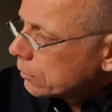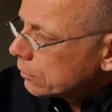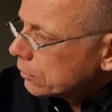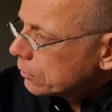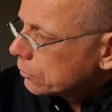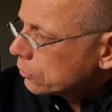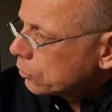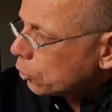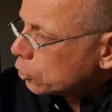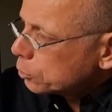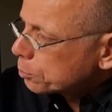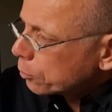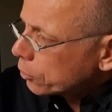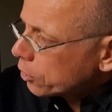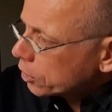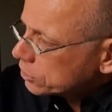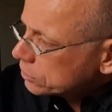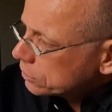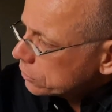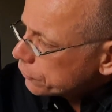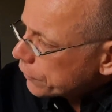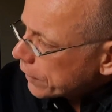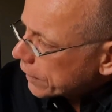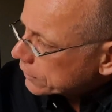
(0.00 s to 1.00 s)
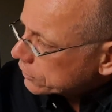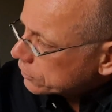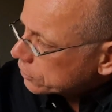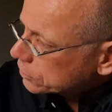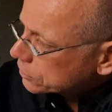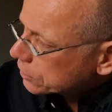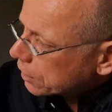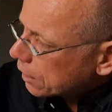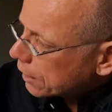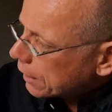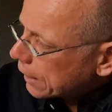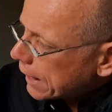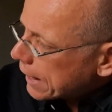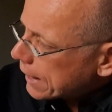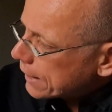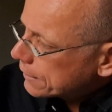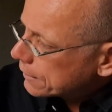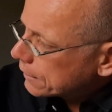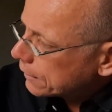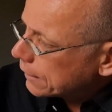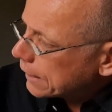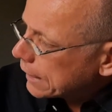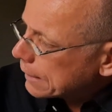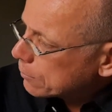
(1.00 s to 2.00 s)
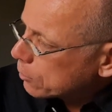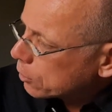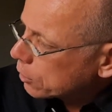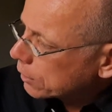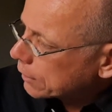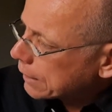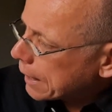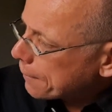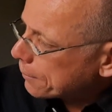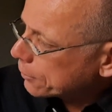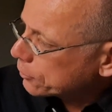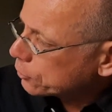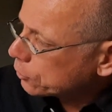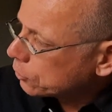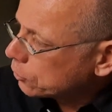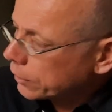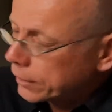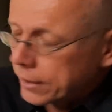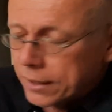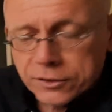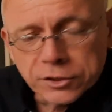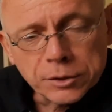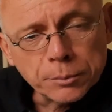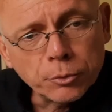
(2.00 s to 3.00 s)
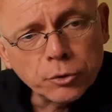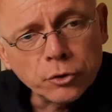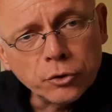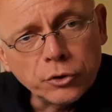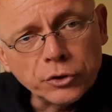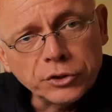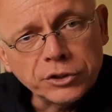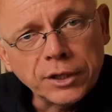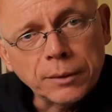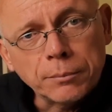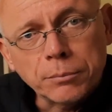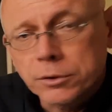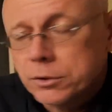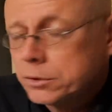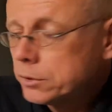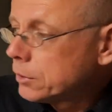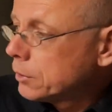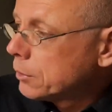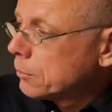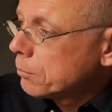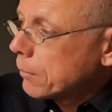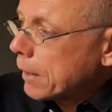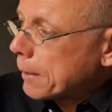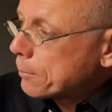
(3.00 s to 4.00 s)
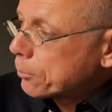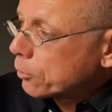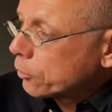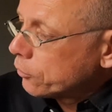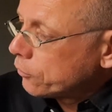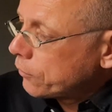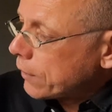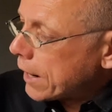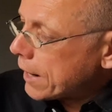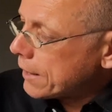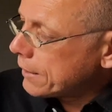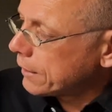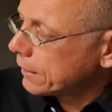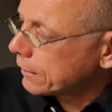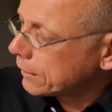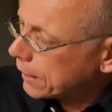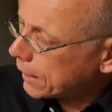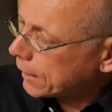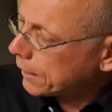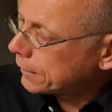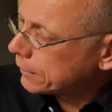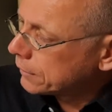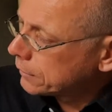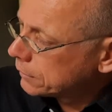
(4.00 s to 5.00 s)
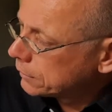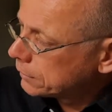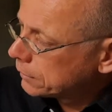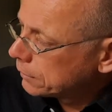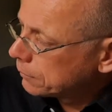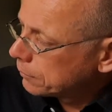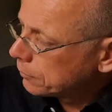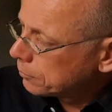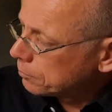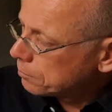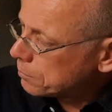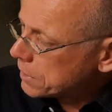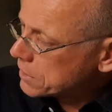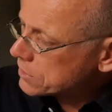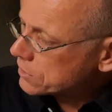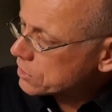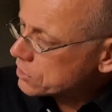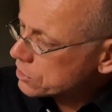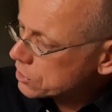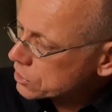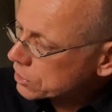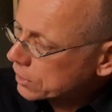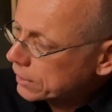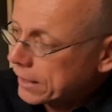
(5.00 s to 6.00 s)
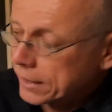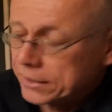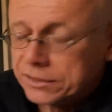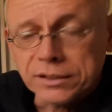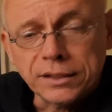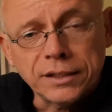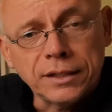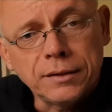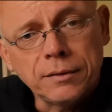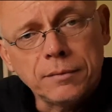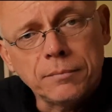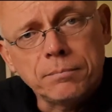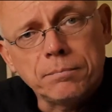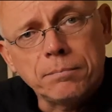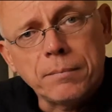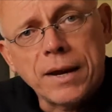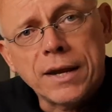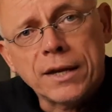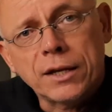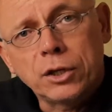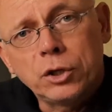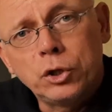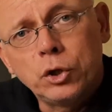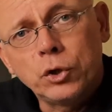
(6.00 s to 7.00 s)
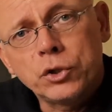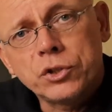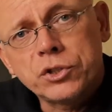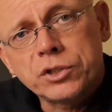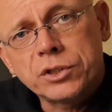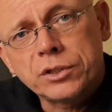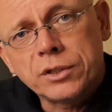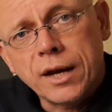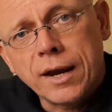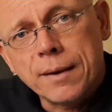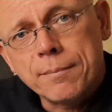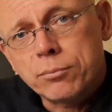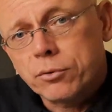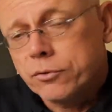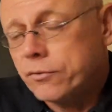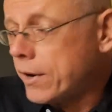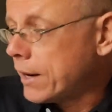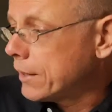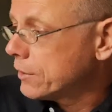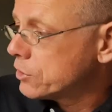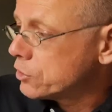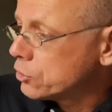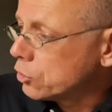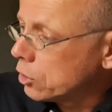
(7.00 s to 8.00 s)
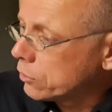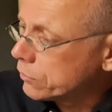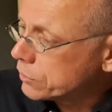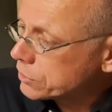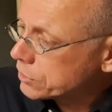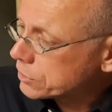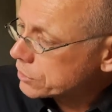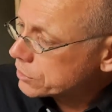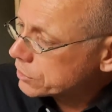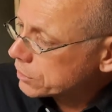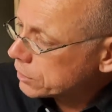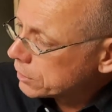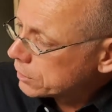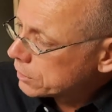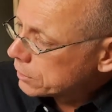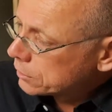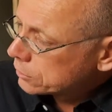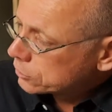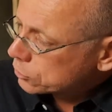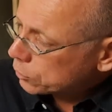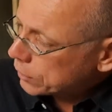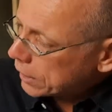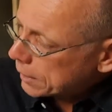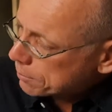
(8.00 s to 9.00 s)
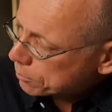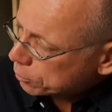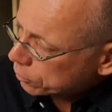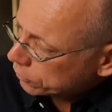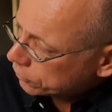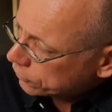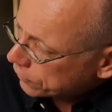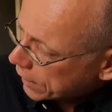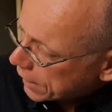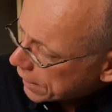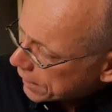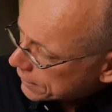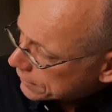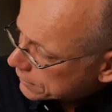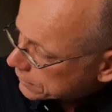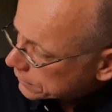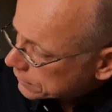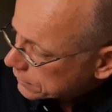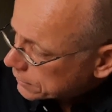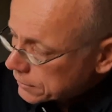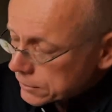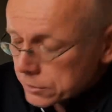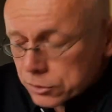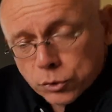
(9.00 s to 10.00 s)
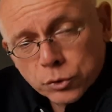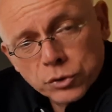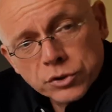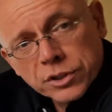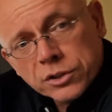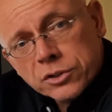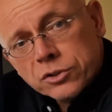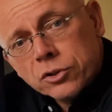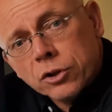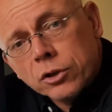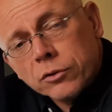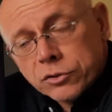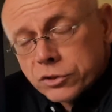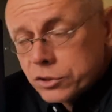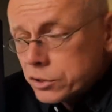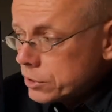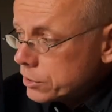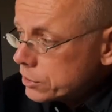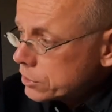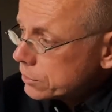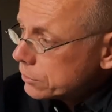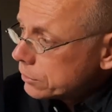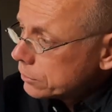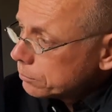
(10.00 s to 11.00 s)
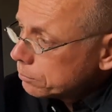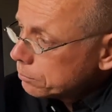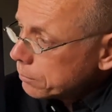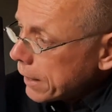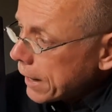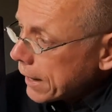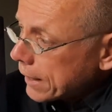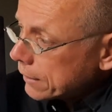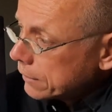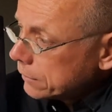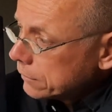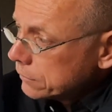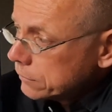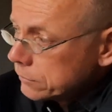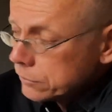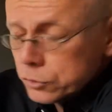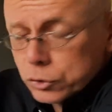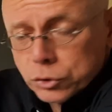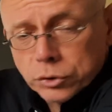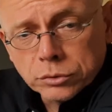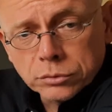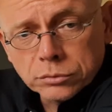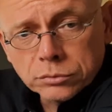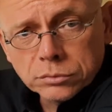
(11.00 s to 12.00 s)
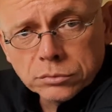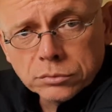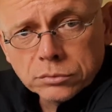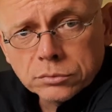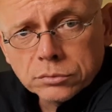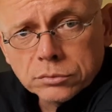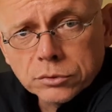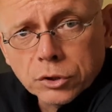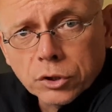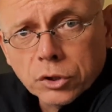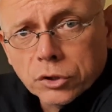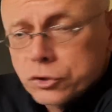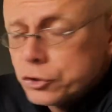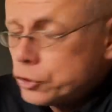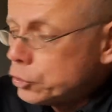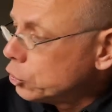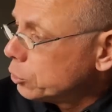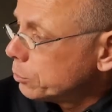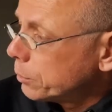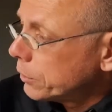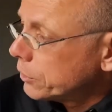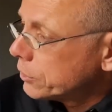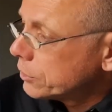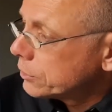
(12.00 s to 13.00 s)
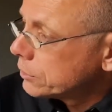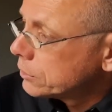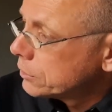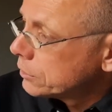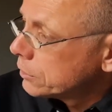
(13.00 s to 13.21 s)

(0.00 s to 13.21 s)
Those production factors are land, labor, capital, and entrepreneurship. By providing that, businesses can actually make goods and provide services. So they provide these goods and services back to the consumers.